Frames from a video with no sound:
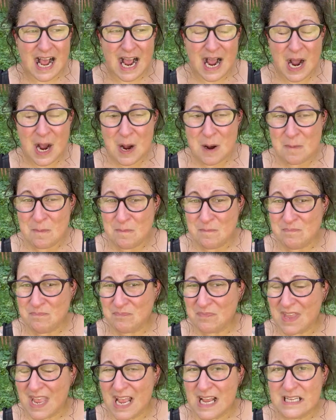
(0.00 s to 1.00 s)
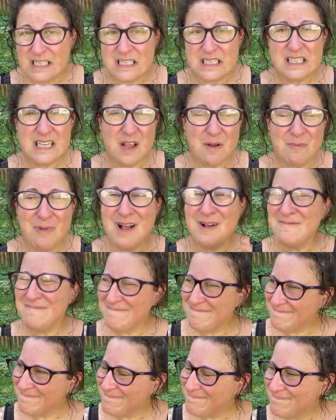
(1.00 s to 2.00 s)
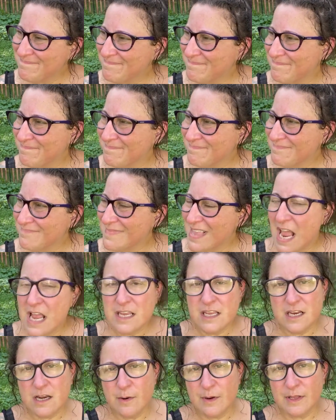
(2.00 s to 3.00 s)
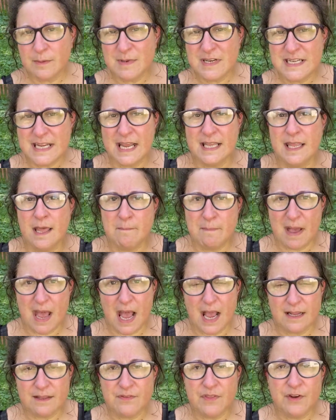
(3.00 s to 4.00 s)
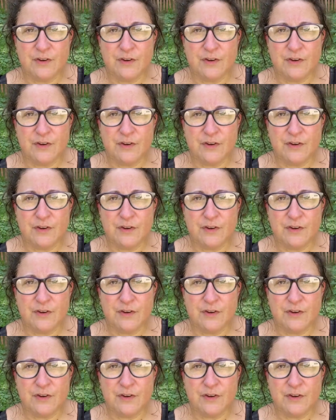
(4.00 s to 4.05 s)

Um, so, well, you know what, let me take that back.